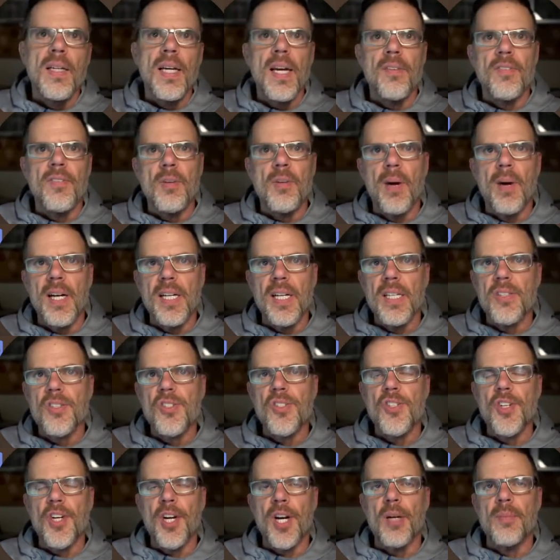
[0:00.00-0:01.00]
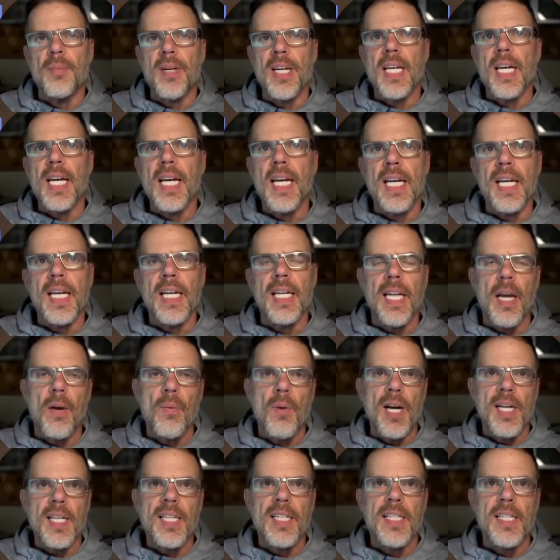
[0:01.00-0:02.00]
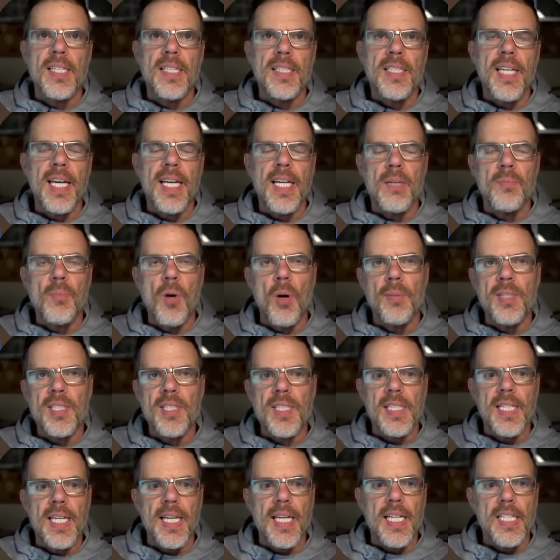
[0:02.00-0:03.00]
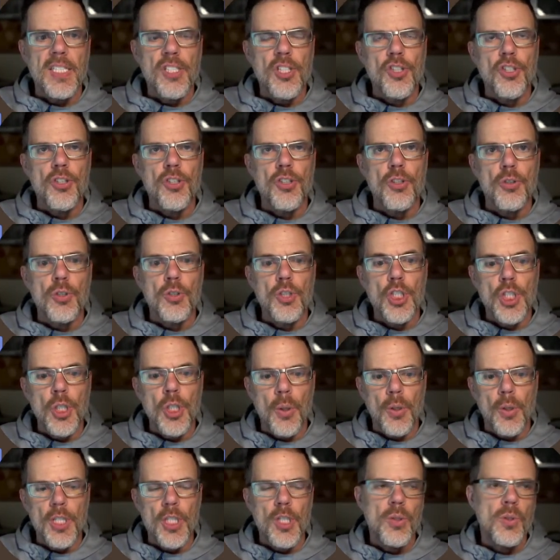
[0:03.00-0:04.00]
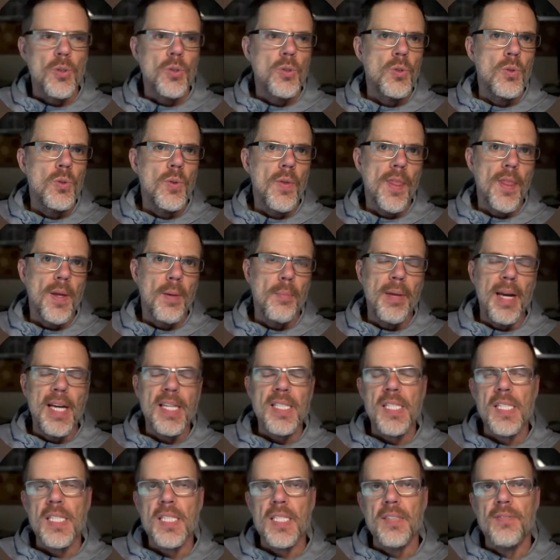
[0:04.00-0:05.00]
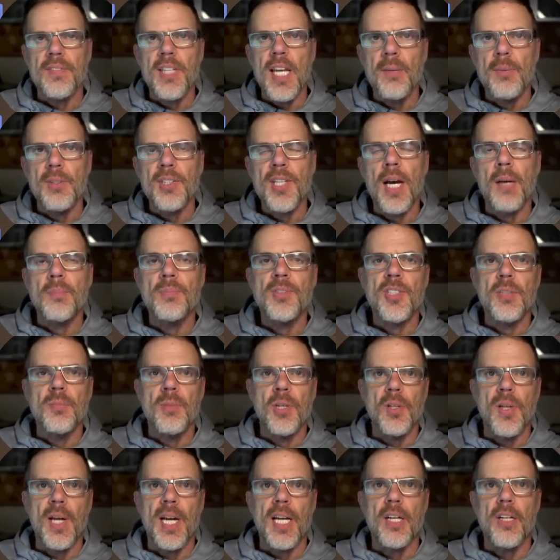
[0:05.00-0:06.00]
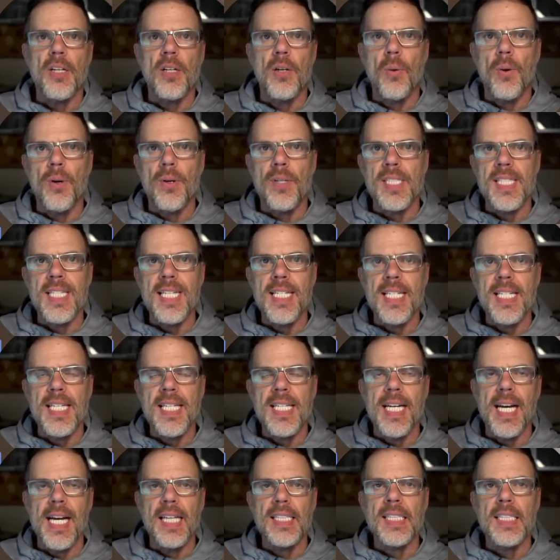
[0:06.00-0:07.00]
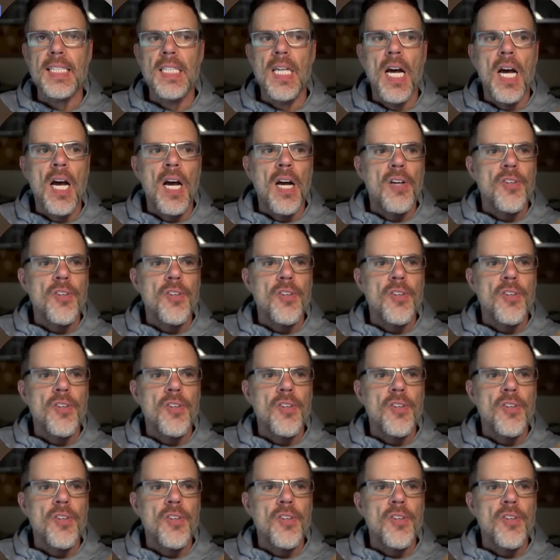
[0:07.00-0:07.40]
Hey everybody, it's Jeremy, and I wanted to take a moment today to show you the basics of Tabletop Simulator, or TTS,